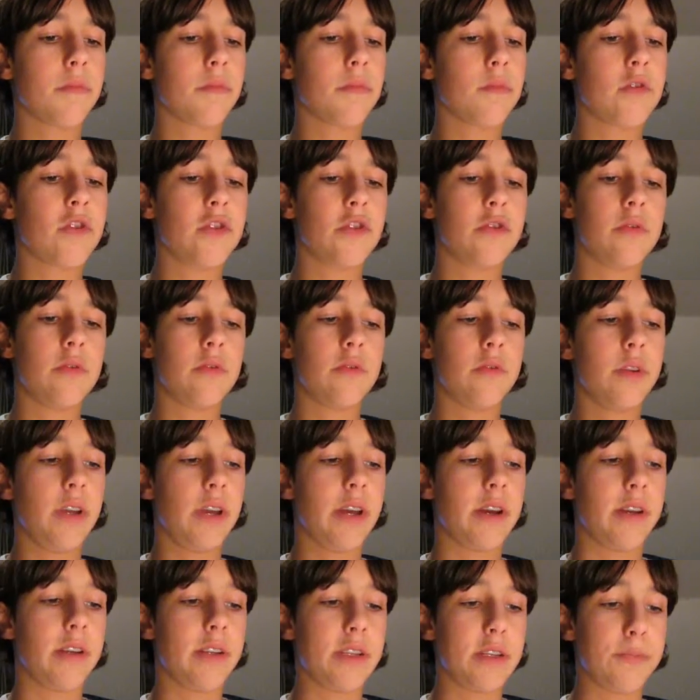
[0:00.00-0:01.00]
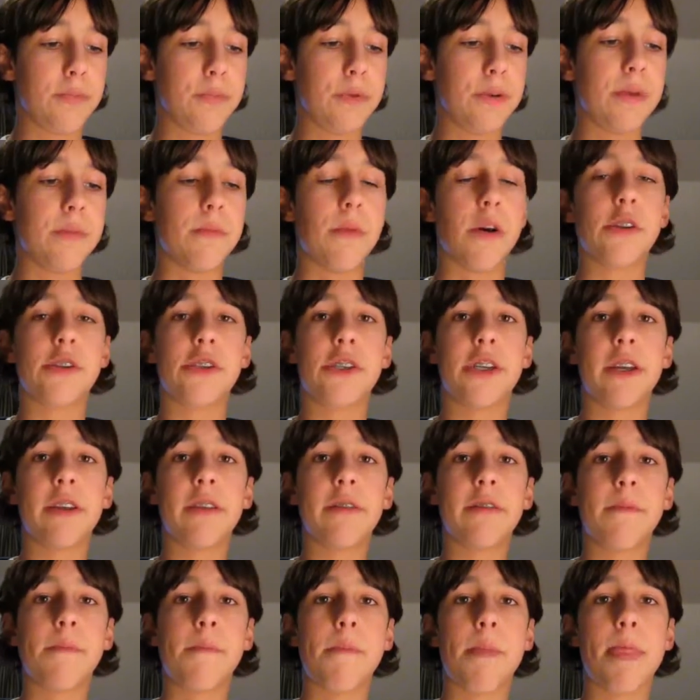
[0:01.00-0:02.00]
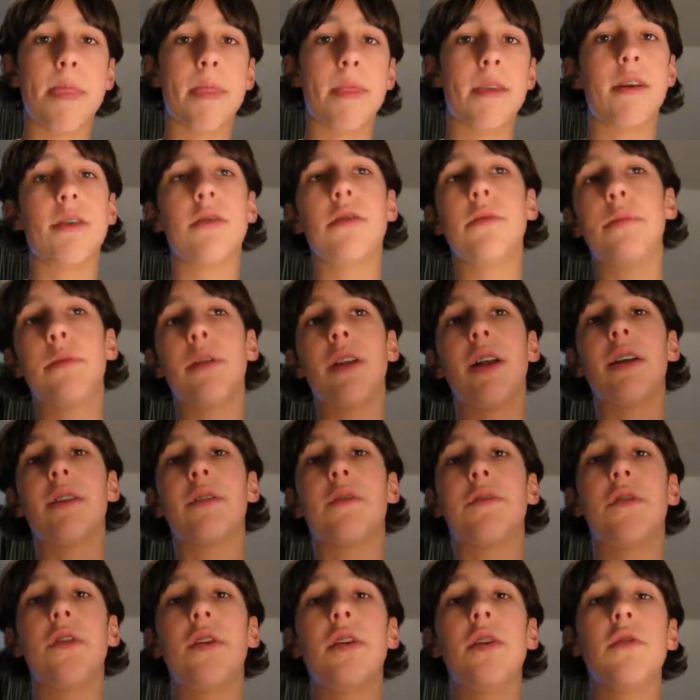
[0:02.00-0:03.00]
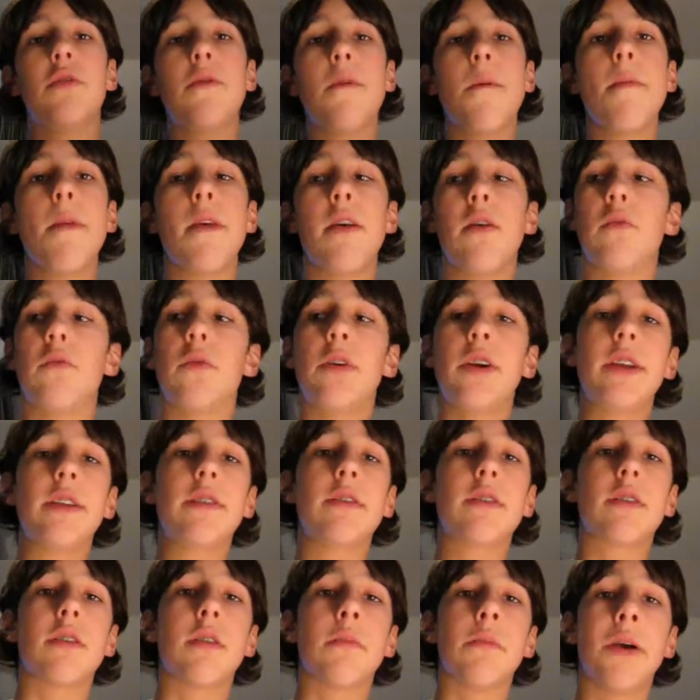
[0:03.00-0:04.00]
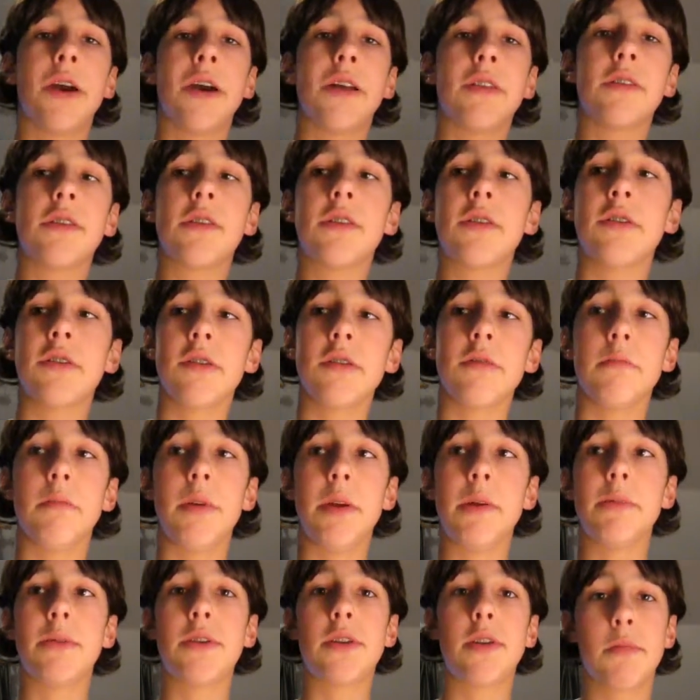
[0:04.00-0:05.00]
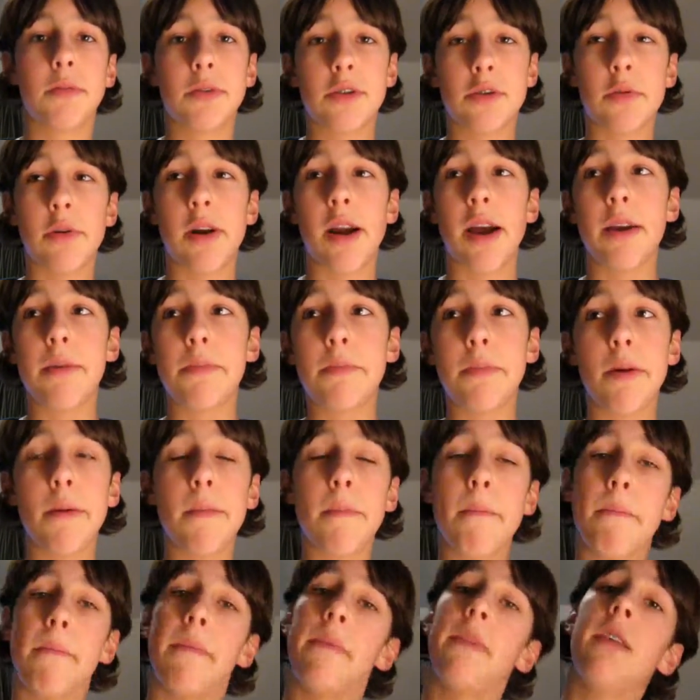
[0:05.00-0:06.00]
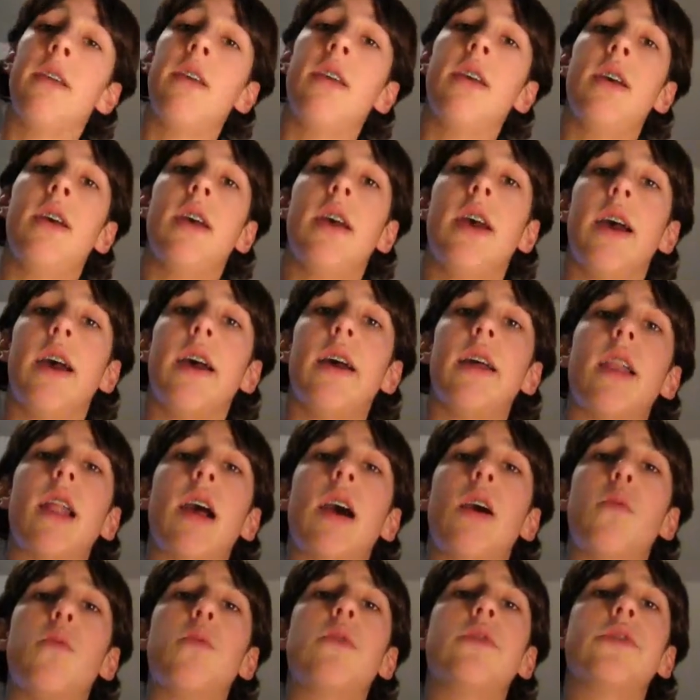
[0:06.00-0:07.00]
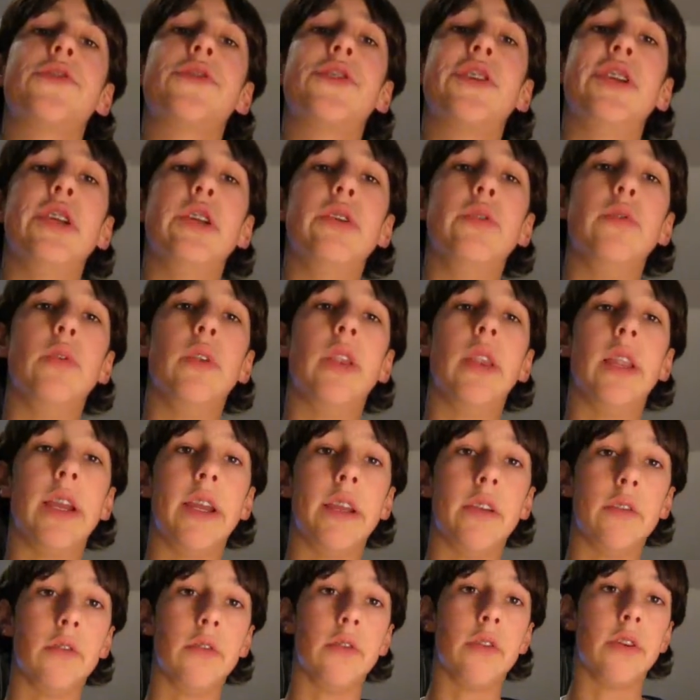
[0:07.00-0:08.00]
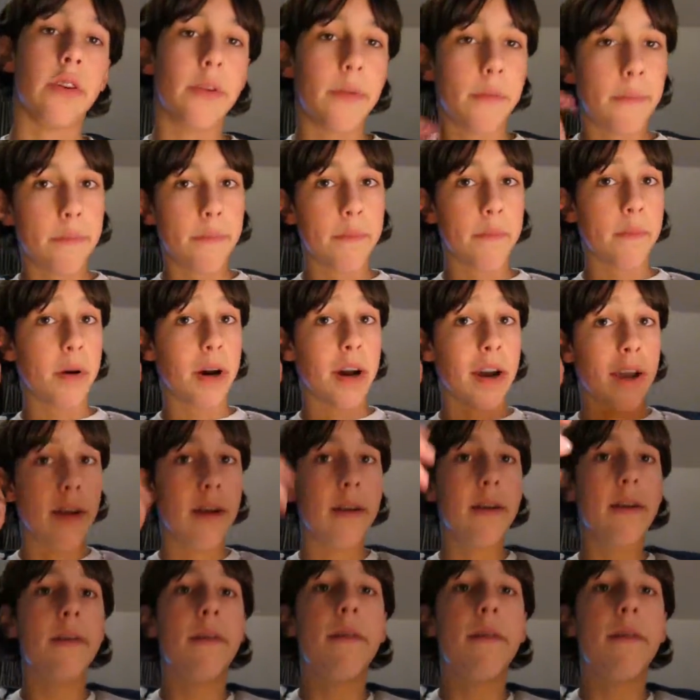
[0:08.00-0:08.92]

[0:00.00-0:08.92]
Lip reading: So yeah, that's pretty much it. I hope you liked the video. Rate, comment, maybe subscribe, and I will see you later. Bye.